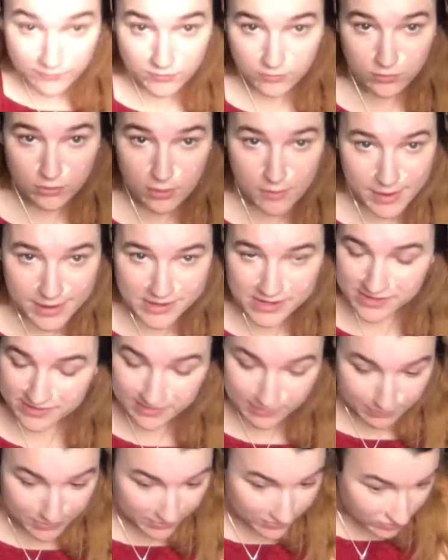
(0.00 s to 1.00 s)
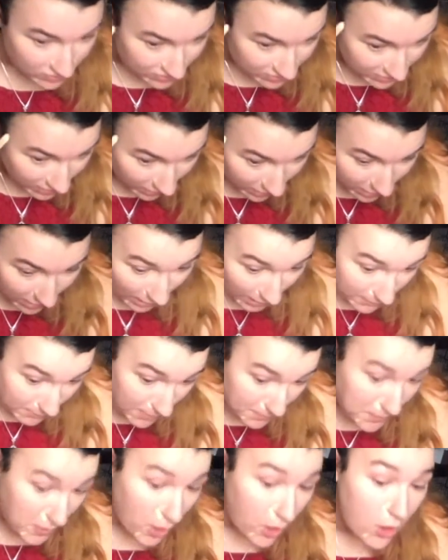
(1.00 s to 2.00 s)
no idea some of these just like came
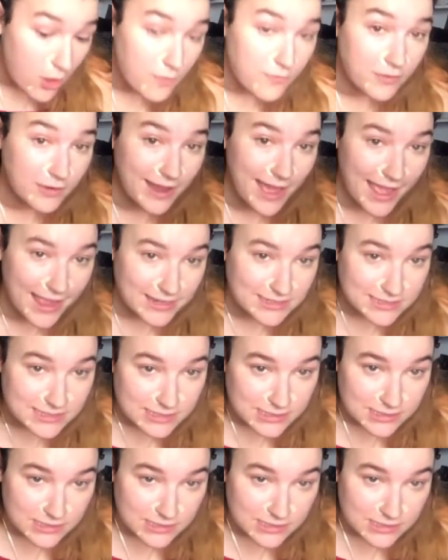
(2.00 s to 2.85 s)
up overnight.